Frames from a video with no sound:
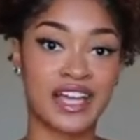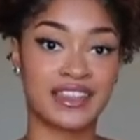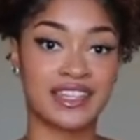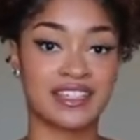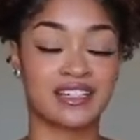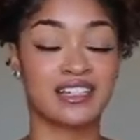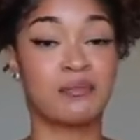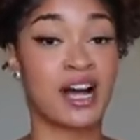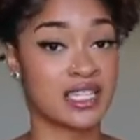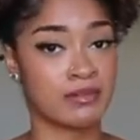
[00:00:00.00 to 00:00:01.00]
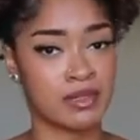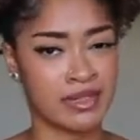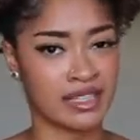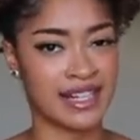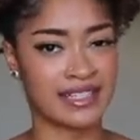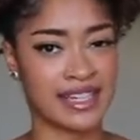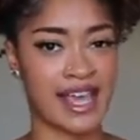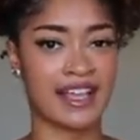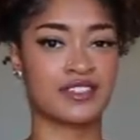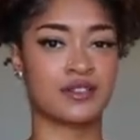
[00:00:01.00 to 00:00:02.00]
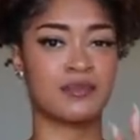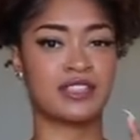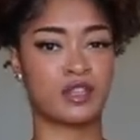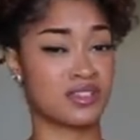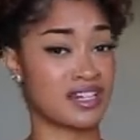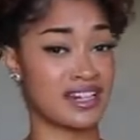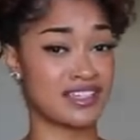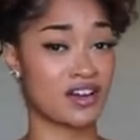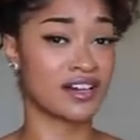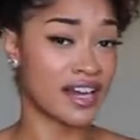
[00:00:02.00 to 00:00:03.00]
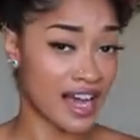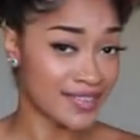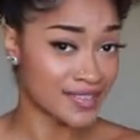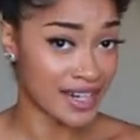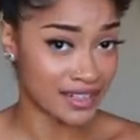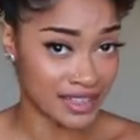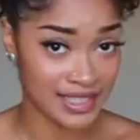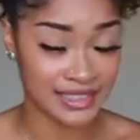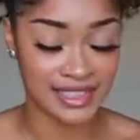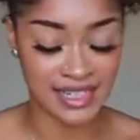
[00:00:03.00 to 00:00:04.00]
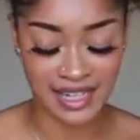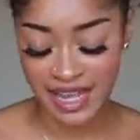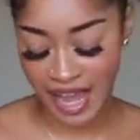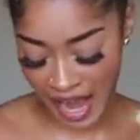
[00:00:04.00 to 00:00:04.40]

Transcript: that this could possibly be linked to cancer but those studies are not finalized yet.